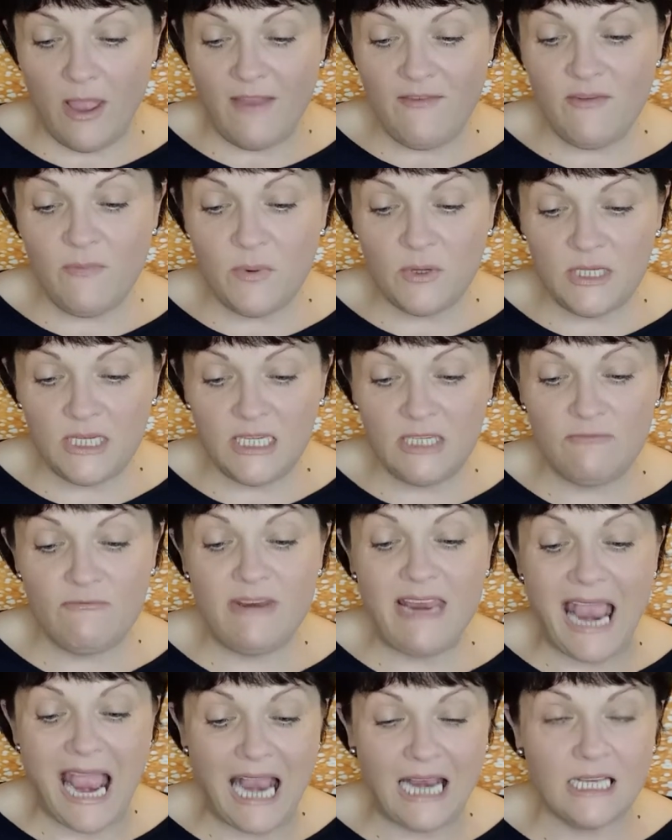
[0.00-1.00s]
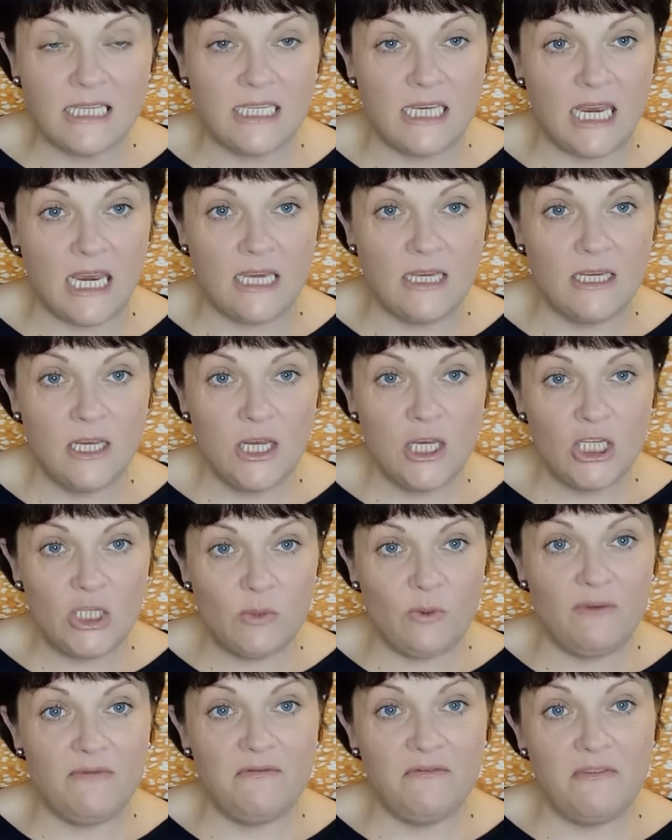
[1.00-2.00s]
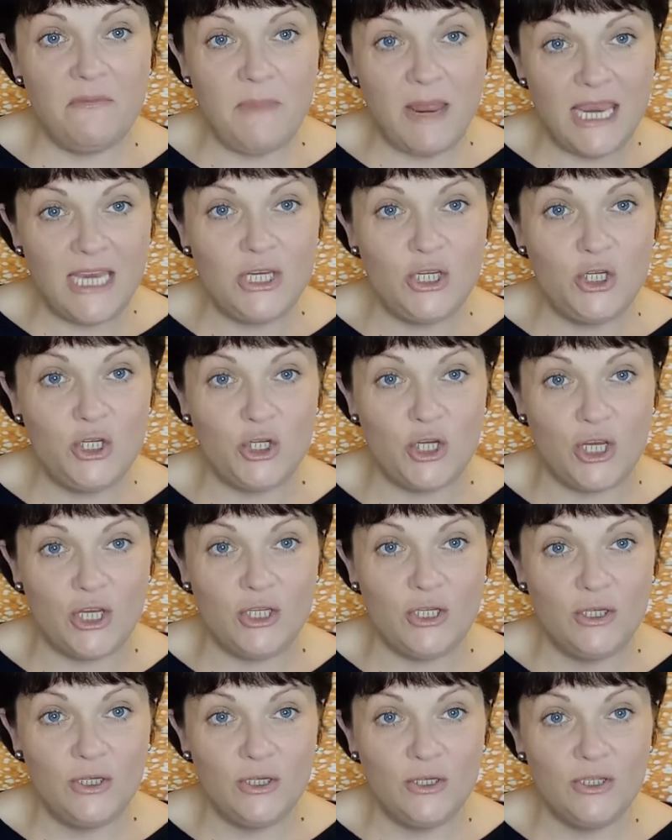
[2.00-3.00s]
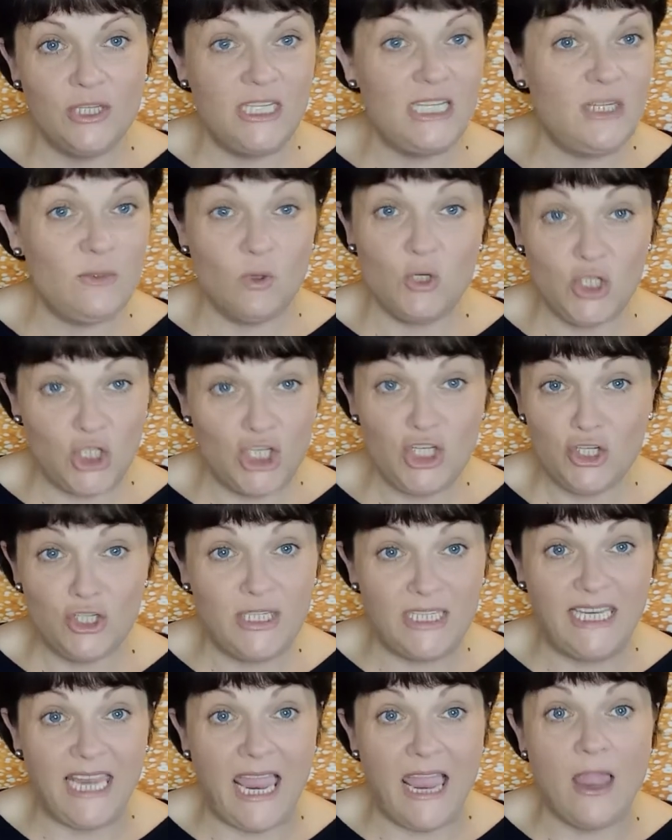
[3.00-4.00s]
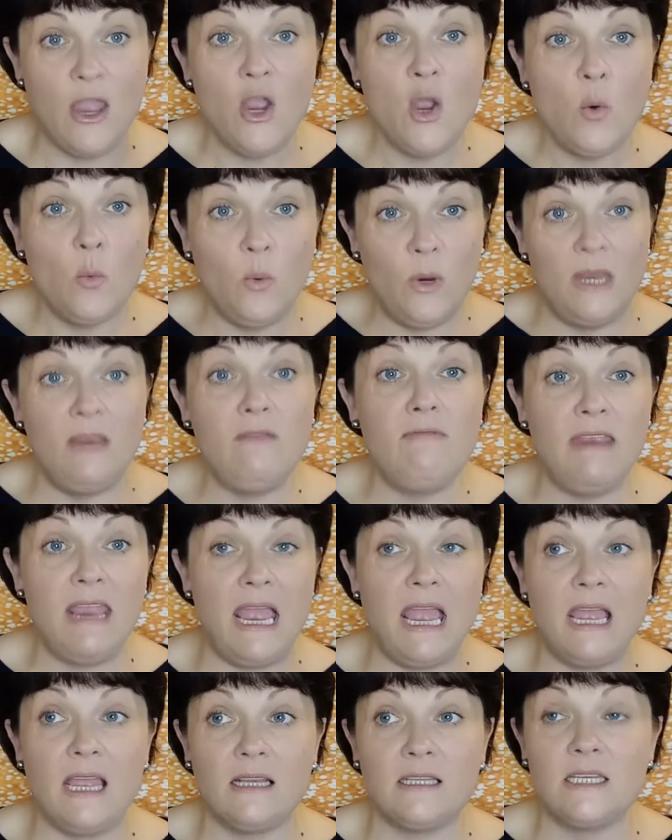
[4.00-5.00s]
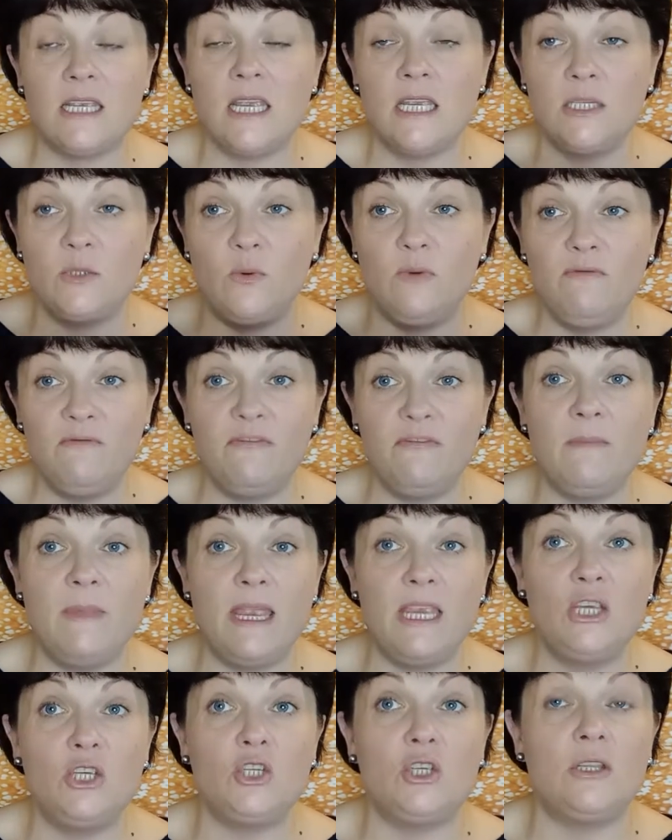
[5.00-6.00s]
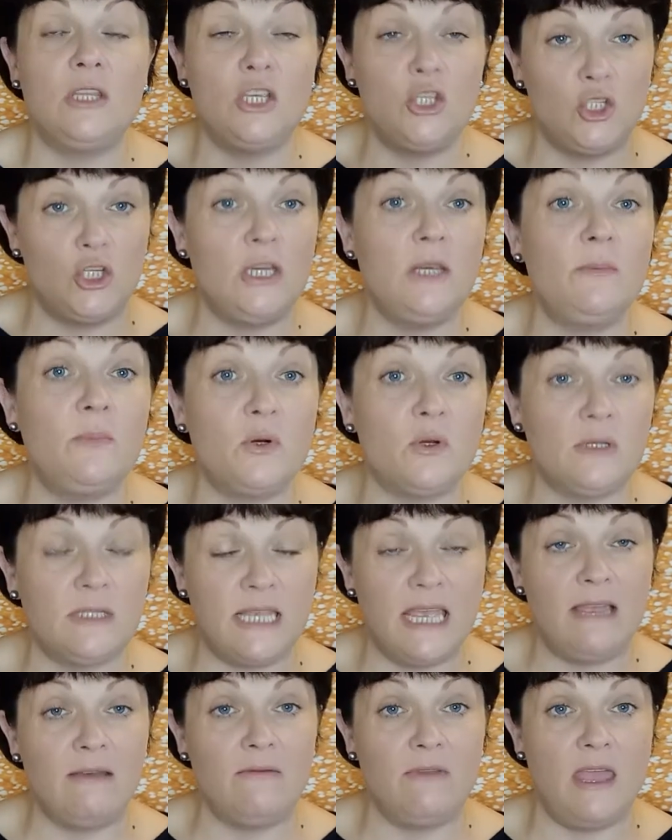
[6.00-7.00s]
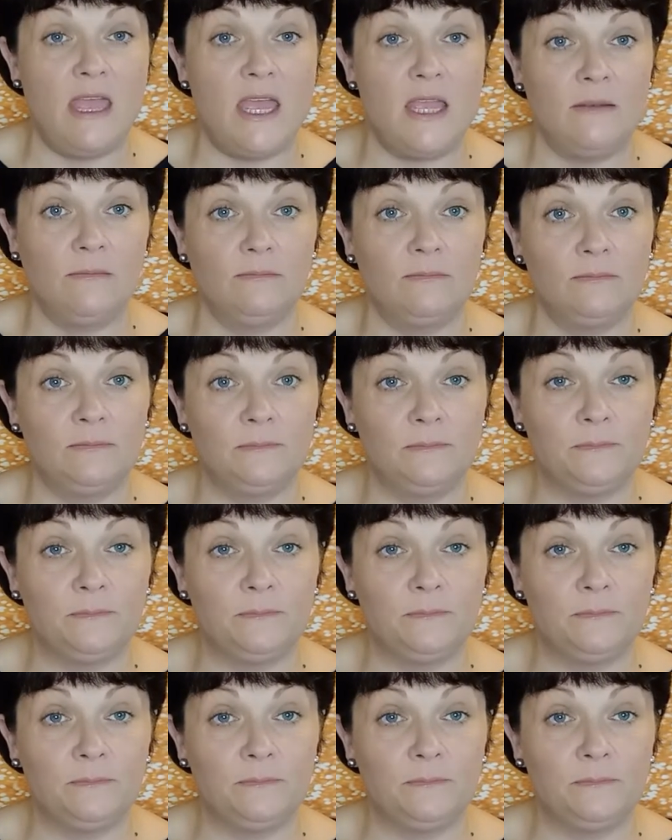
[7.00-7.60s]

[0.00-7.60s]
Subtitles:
Everybody's reacting to information. This is what she doesn't get. We react to information that she puts out there.